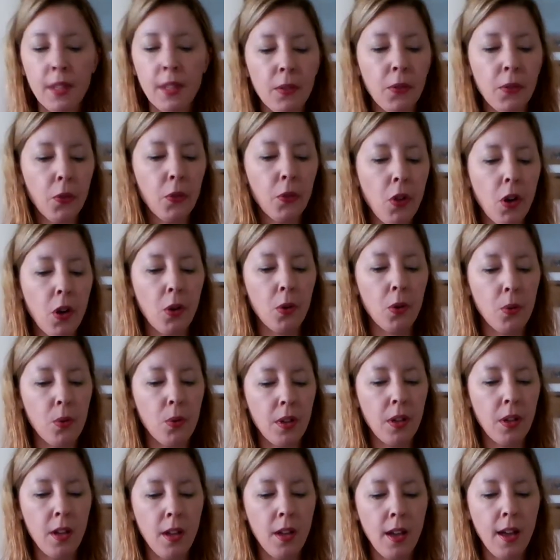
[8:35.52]
So
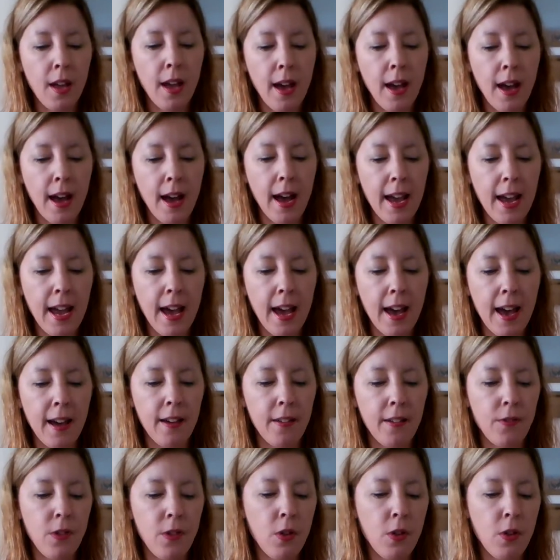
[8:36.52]
I have,